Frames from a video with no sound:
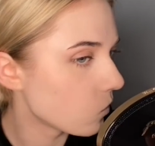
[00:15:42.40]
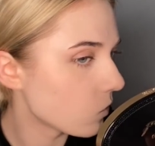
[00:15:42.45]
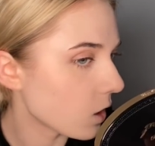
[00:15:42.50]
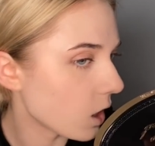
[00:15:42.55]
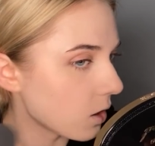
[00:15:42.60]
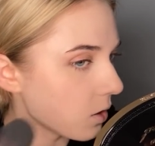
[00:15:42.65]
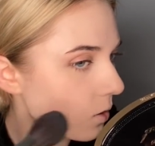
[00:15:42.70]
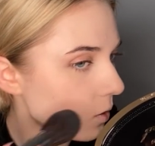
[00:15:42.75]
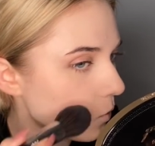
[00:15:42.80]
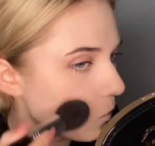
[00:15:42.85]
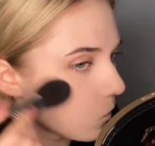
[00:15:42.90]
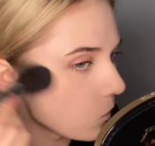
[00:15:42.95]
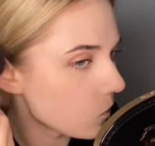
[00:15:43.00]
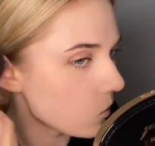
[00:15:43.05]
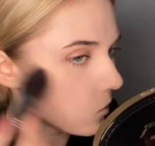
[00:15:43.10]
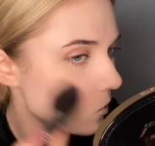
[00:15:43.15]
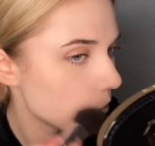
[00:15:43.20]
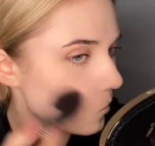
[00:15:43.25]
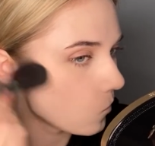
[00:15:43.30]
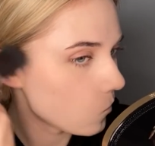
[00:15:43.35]
I don't know which
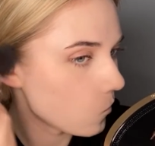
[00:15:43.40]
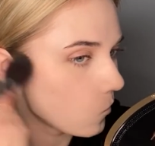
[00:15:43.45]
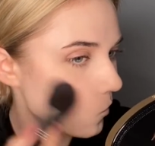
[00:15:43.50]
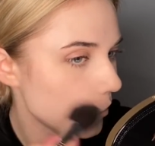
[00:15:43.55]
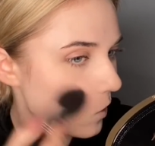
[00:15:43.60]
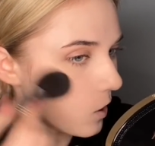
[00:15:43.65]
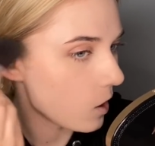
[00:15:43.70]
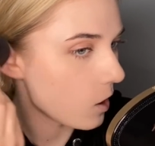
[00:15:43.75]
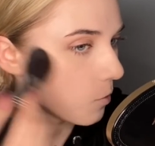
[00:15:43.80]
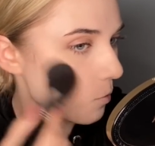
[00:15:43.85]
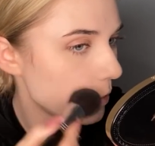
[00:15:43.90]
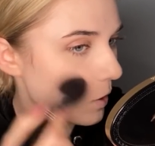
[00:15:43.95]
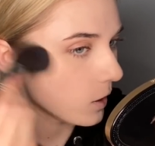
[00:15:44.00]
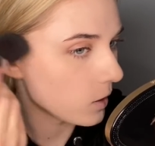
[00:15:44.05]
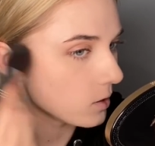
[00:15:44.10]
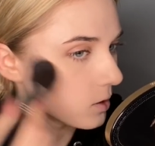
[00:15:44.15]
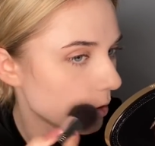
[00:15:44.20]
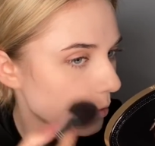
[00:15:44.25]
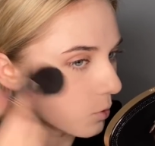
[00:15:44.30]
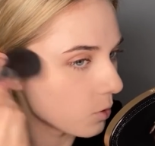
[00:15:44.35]
way I
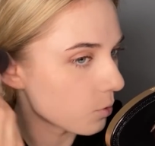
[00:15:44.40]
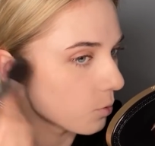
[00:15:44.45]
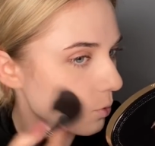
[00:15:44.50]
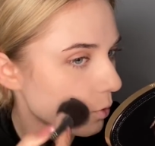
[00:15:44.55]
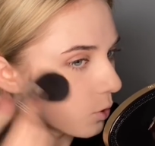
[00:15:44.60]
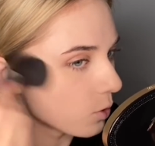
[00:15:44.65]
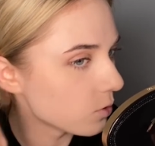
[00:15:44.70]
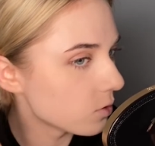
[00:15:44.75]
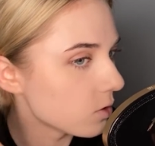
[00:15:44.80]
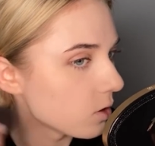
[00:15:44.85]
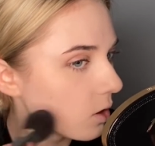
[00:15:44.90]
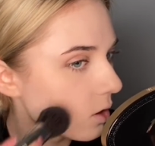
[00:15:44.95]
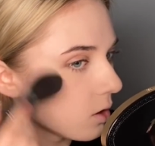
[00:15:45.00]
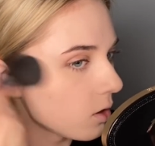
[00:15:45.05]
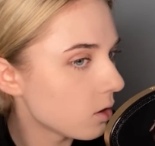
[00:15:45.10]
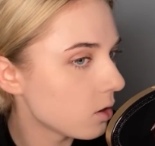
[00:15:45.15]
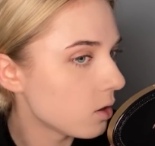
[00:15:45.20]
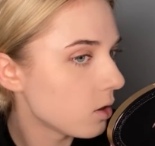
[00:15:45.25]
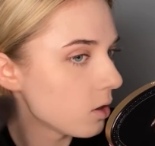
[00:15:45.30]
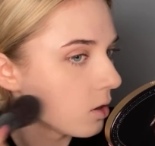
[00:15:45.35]
picked up the bronzer.
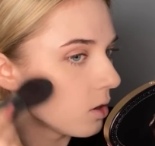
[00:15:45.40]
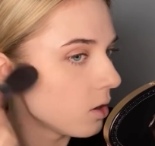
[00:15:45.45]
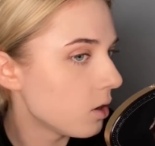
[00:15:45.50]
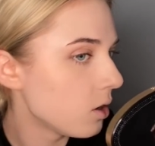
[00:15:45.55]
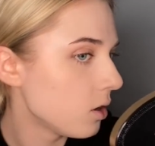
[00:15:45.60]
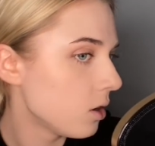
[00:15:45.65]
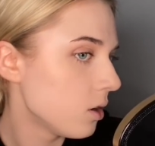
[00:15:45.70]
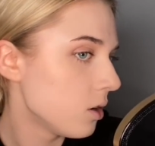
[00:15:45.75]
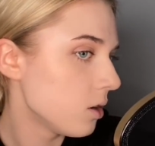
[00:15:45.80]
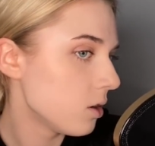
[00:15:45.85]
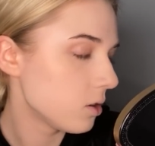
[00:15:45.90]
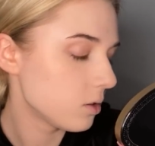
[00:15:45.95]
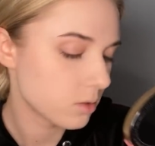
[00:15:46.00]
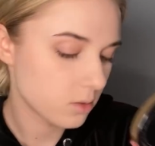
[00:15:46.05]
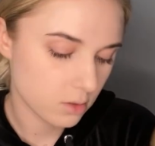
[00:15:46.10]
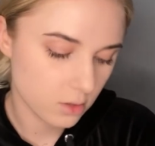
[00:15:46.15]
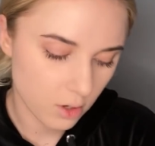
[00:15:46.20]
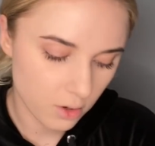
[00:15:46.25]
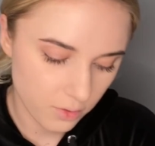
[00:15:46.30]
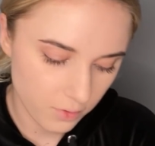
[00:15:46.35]

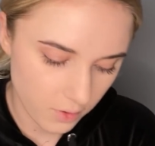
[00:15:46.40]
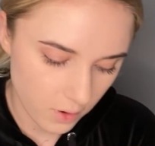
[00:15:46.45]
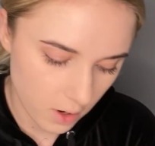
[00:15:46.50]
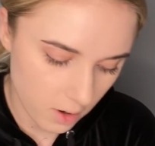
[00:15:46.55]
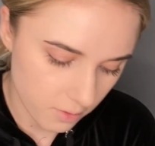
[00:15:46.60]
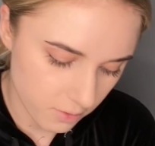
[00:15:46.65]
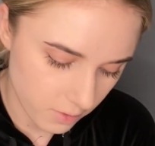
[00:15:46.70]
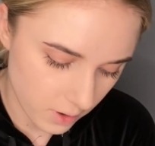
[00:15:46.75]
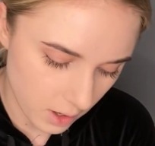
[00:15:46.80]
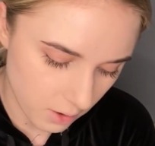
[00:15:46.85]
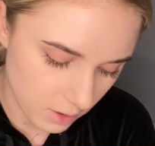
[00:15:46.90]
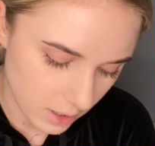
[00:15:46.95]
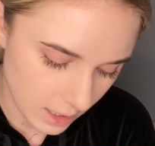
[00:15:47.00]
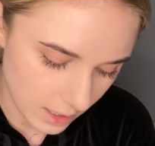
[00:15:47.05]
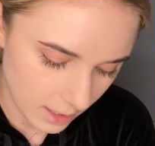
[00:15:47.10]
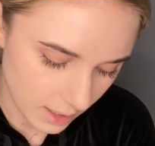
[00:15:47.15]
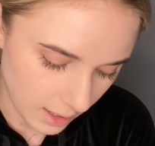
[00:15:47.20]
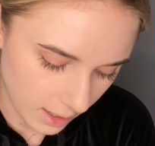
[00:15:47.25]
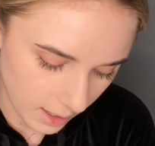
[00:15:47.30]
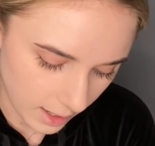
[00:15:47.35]
So far, very
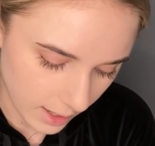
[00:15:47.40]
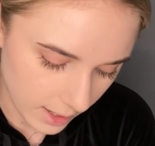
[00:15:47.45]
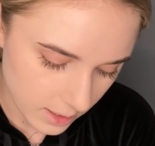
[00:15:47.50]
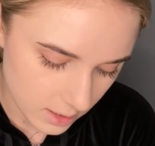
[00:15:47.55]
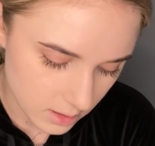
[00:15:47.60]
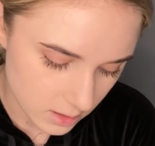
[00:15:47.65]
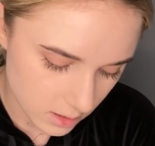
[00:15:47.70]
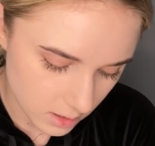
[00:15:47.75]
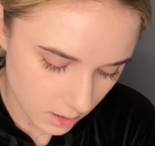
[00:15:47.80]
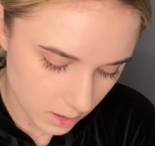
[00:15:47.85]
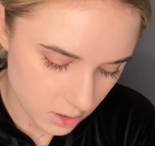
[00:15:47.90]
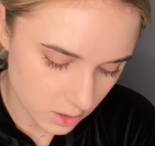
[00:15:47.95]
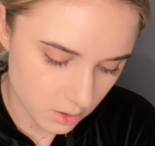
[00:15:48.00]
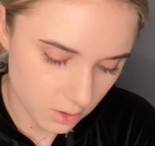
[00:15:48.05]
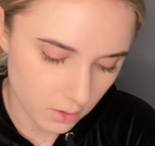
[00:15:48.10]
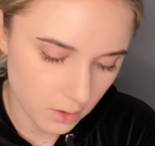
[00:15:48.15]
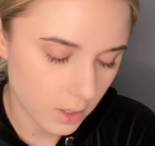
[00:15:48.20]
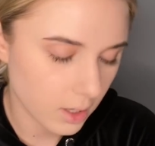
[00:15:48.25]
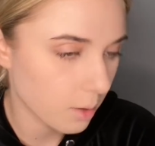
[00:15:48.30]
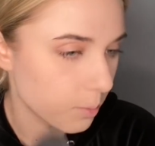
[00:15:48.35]
light. I just
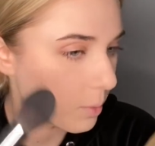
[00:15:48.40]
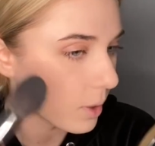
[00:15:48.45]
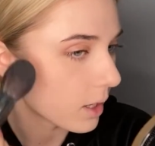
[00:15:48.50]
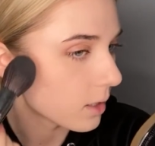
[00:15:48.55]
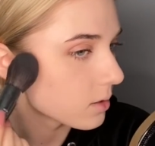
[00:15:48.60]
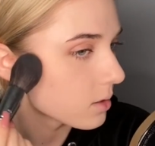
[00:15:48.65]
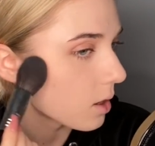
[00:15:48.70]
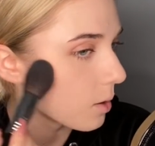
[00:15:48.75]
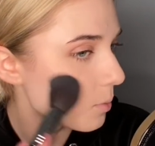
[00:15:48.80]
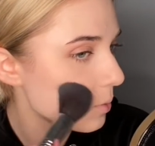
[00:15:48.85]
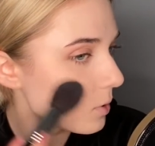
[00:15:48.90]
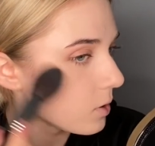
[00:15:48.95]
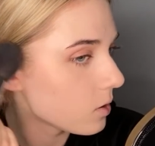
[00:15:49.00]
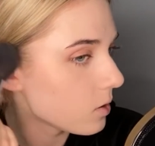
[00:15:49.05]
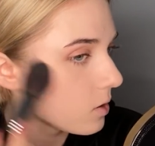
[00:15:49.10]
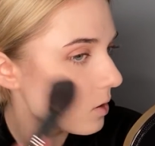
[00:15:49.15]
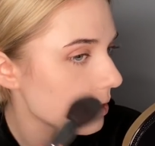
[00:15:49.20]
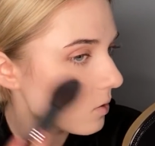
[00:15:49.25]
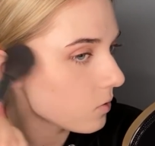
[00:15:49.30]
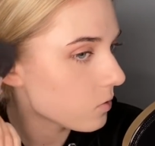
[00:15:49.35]
don't think I picked up
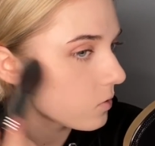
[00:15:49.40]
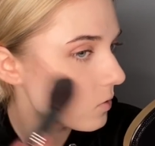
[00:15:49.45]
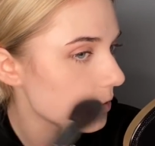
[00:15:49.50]
enough.